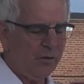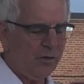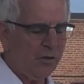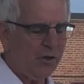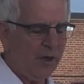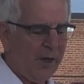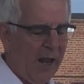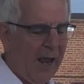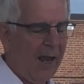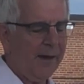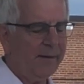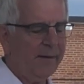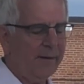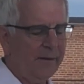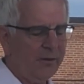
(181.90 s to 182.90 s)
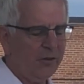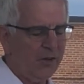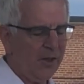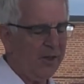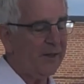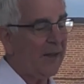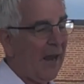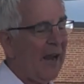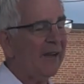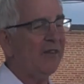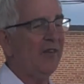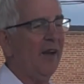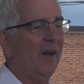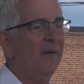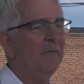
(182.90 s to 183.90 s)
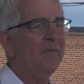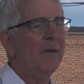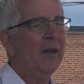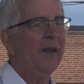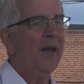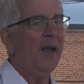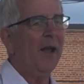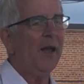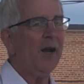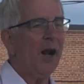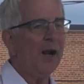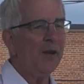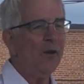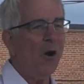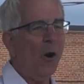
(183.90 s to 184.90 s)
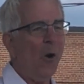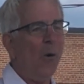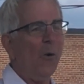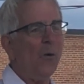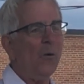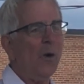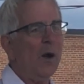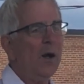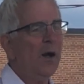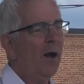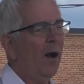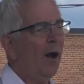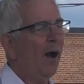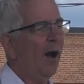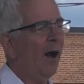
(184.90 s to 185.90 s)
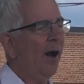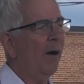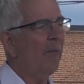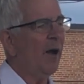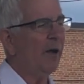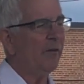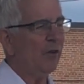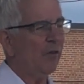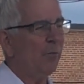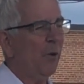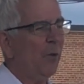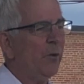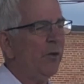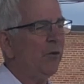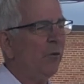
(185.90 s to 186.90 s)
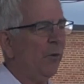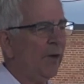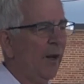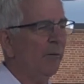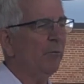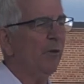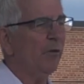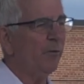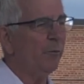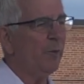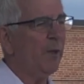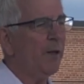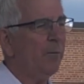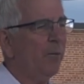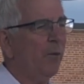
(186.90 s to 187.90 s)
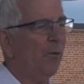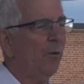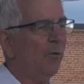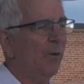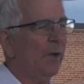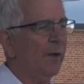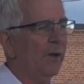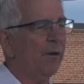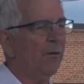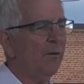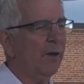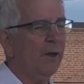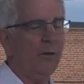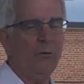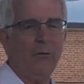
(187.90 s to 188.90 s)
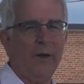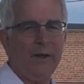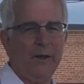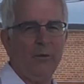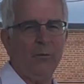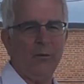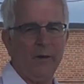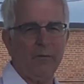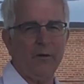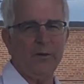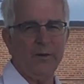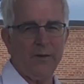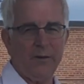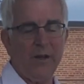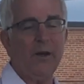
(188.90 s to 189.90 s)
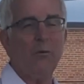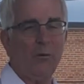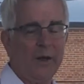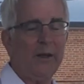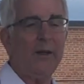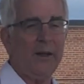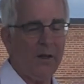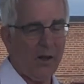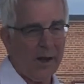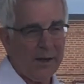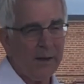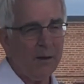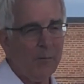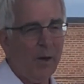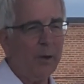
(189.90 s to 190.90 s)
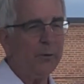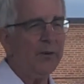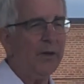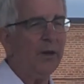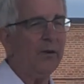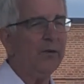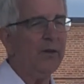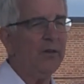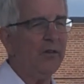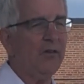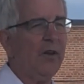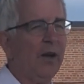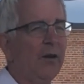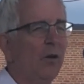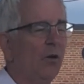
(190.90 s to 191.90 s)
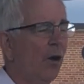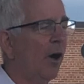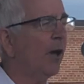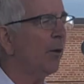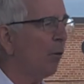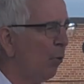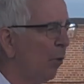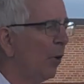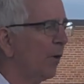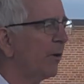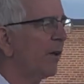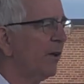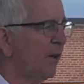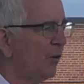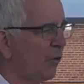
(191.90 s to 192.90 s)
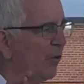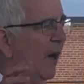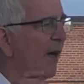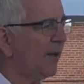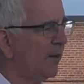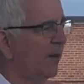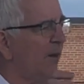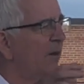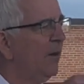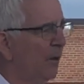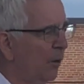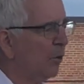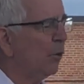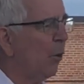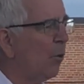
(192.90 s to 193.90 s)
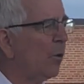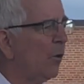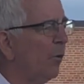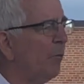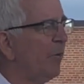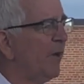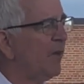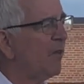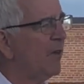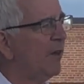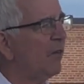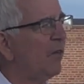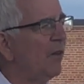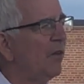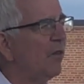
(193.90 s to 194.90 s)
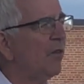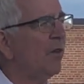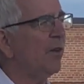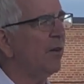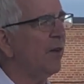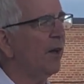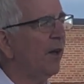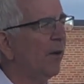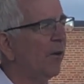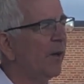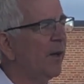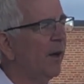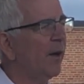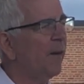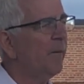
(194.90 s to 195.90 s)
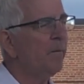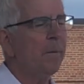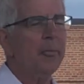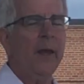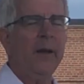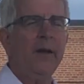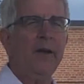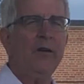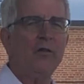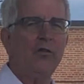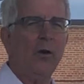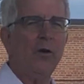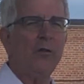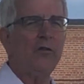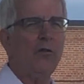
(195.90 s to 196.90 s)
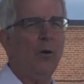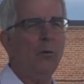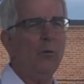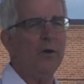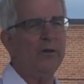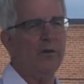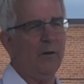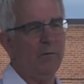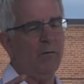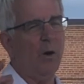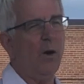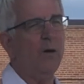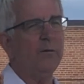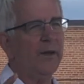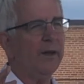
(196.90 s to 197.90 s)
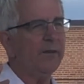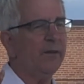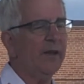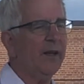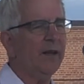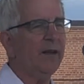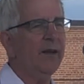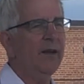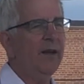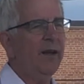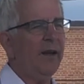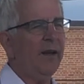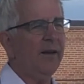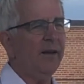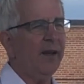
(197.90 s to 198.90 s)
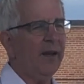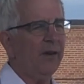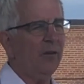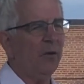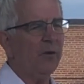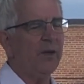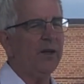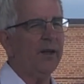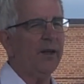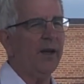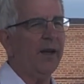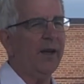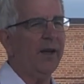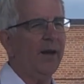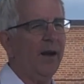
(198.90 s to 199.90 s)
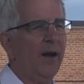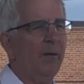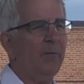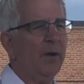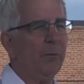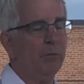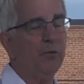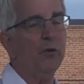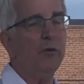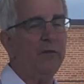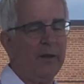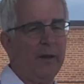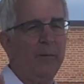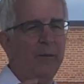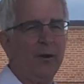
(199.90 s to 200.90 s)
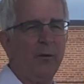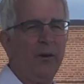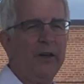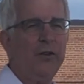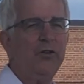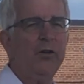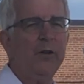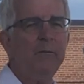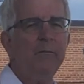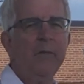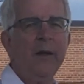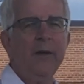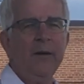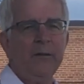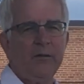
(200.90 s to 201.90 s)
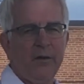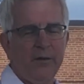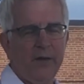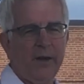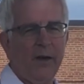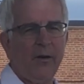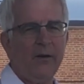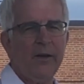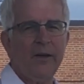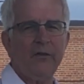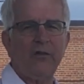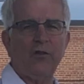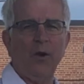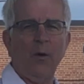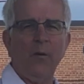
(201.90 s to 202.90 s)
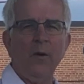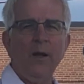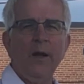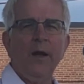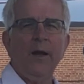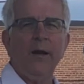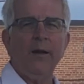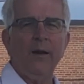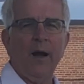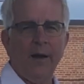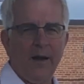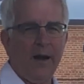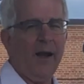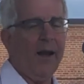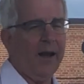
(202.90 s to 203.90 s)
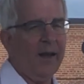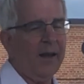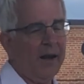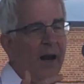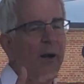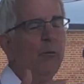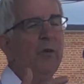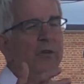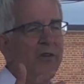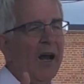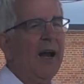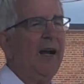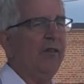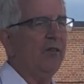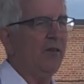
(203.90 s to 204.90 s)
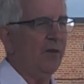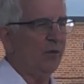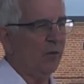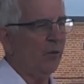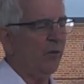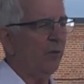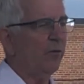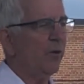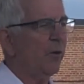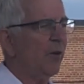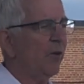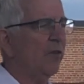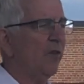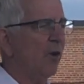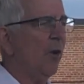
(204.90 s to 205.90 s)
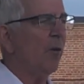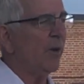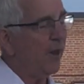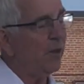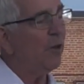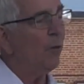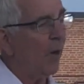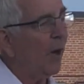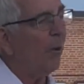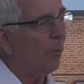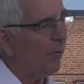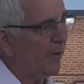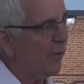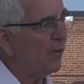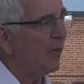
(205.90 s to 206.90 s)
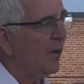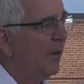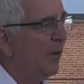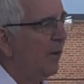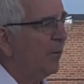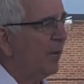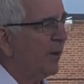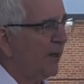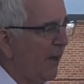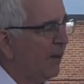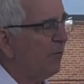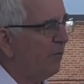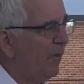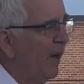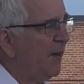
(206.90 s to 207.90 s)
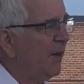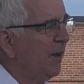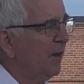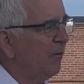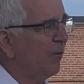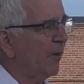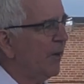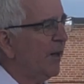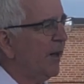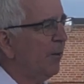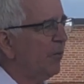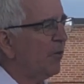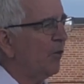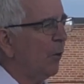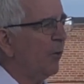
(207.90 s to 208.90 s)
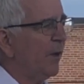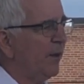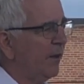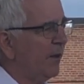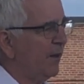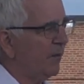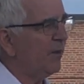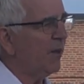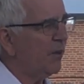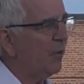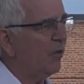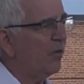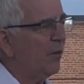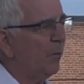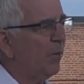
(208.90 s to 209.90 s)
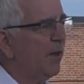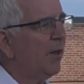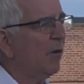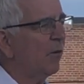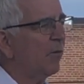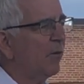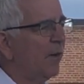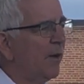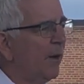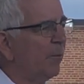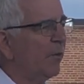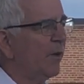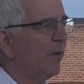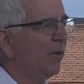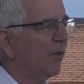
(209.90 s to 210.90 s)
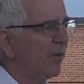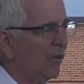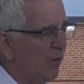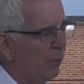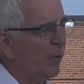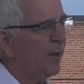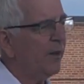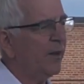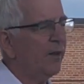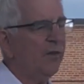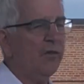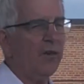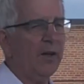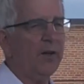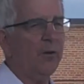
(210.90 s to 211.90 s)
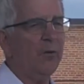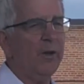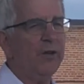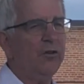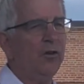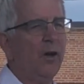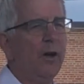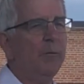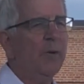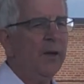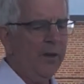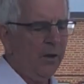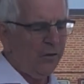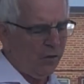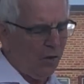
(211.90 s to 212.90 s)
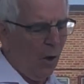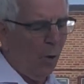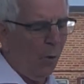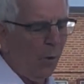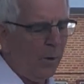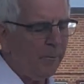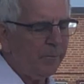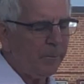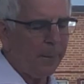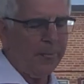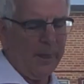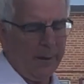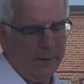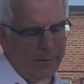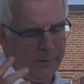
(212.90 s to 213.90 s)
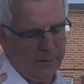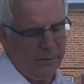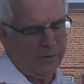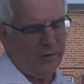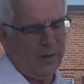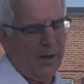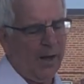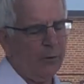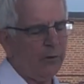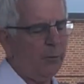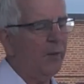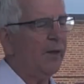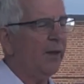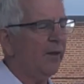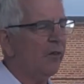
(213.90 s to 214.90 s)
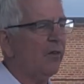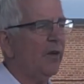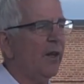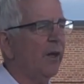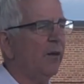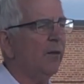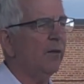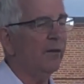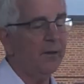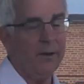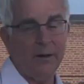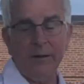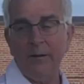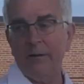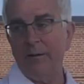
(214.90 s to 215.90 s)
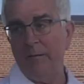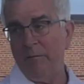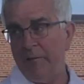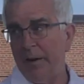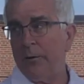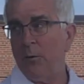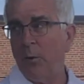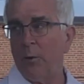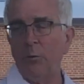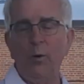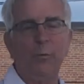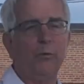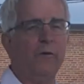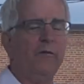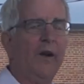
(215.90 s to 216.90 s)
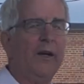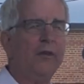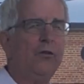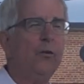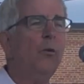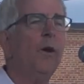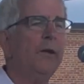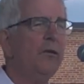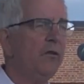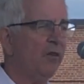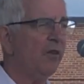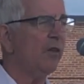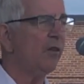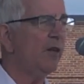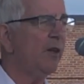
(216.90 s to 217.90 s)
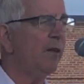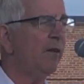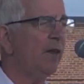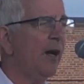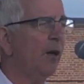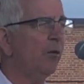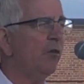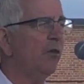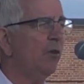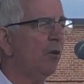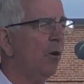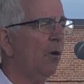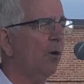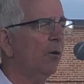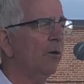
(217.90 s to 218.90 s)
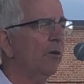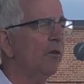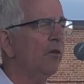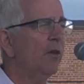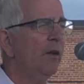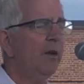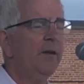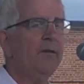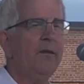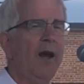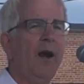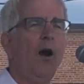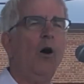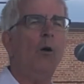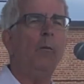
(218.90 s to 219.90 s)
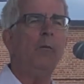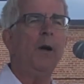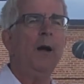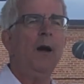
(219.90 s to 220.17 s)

Chinadasa, and I know, having spoken to a number of people in Rainy River, that they really like him out there. He's done a lot of work in attracting local businesses to the area. He's also was involved, I think, in looking at improving immigration to the area. So, and I was asked, this was a few years ago, can you help us get funding for him so he continues to be here for a number of years, because we think he's done a great job. So this announcement is that the FedNor will provide $216,000 to help